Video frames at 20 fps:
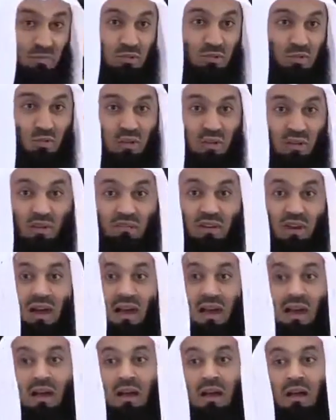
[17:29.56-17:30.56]
I'm talking of a
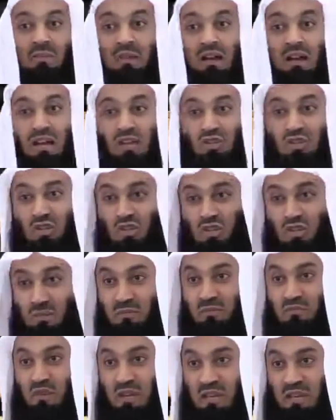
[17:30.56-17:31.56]
haram
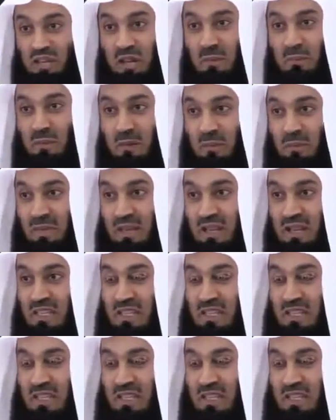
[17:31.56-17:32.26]
relationship, for example,